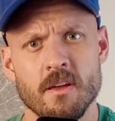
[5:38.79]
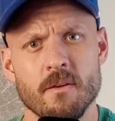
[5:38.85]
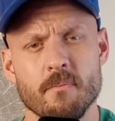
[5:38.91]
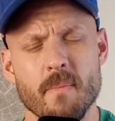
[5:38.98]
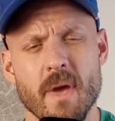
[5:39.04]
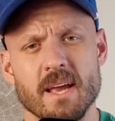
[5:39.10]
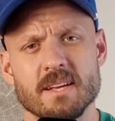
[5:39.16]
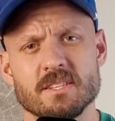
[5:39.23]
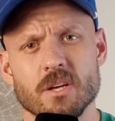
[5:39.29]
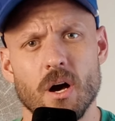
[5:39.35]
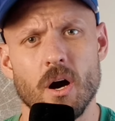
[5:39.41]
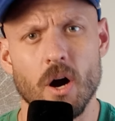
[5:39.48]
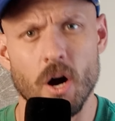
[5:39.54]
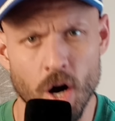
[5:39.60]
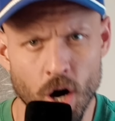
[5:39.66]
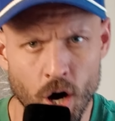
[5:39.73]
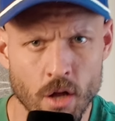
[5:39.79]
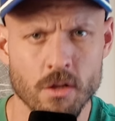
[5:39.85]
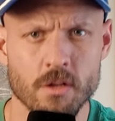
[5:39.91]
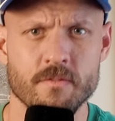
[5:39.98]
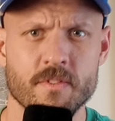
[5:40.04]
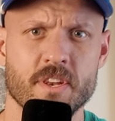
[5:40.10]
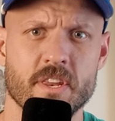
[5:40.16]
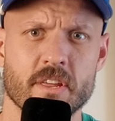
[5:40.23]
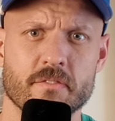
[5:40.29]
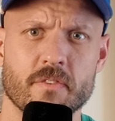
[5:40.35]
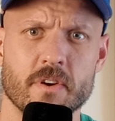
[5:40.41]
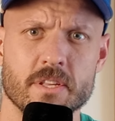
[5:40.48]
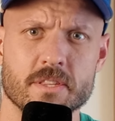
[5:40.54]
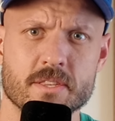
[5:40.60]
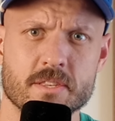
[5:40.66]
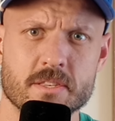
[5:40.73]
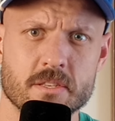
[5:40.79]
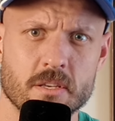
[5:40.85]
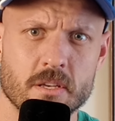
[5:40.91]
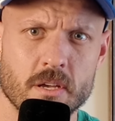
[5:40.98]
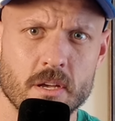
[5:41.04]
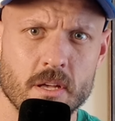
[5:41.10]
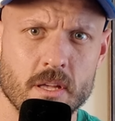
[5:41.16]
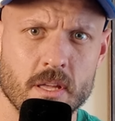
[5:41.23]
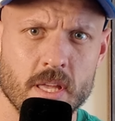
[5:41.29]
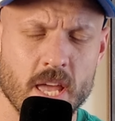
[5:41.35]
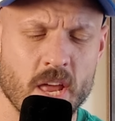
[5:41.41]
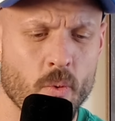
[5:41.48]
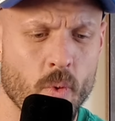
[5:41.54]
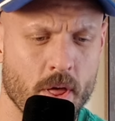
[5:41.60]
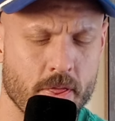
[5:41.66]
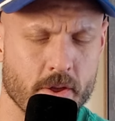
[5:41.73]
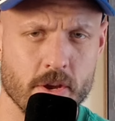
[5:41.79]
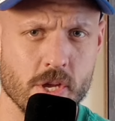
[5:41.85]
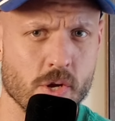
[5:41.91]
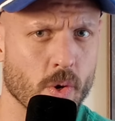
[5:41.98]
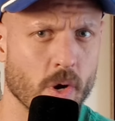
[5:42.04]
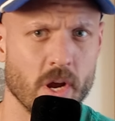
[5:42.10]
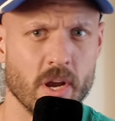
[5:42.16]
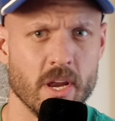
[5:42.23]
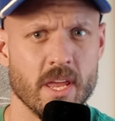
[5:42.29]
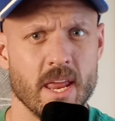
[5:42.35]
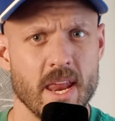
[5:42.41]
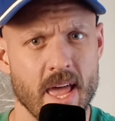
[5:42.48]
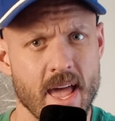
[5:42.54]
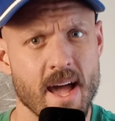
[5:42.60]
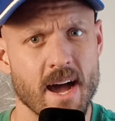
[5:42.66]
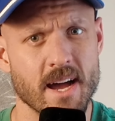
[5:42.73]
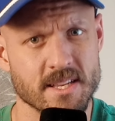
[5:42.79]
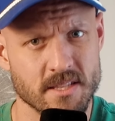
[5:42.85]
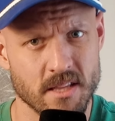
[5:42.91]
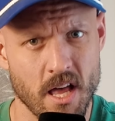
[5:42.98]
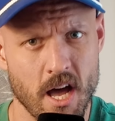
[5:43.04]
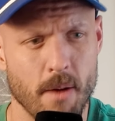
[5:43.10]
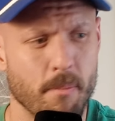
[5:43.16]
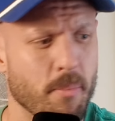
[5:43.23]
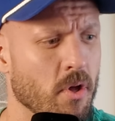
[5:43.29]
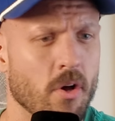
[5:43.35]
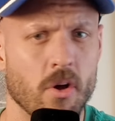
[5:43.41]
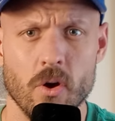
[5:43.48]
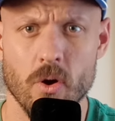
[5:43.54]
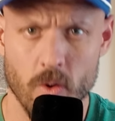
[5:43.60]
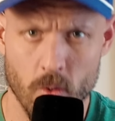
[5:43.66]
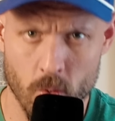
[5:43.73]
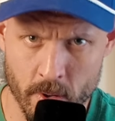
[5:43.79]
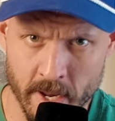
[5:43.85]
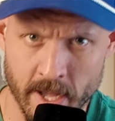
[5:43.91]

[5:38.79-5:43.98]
makes all of the difference in whether you are going to get AI slop or